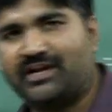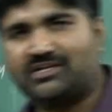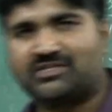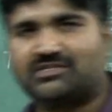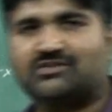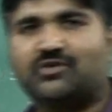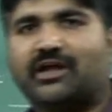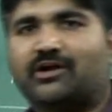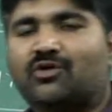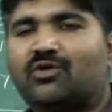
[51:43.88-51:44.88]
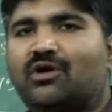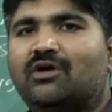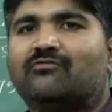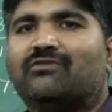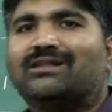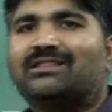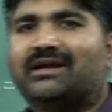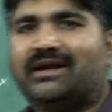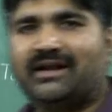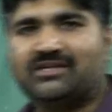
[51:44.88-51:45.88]
2 iterations. You can do
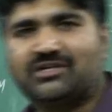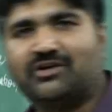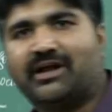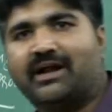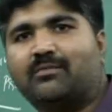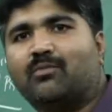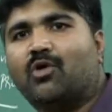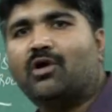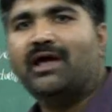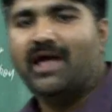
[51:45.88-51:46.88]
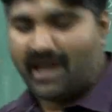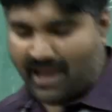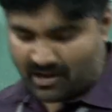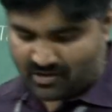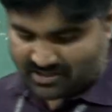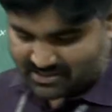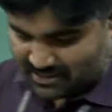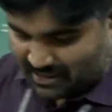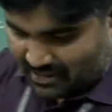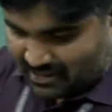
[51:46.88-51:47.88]
further iteration to get more
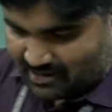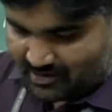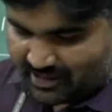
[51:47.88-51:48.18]
accuracy.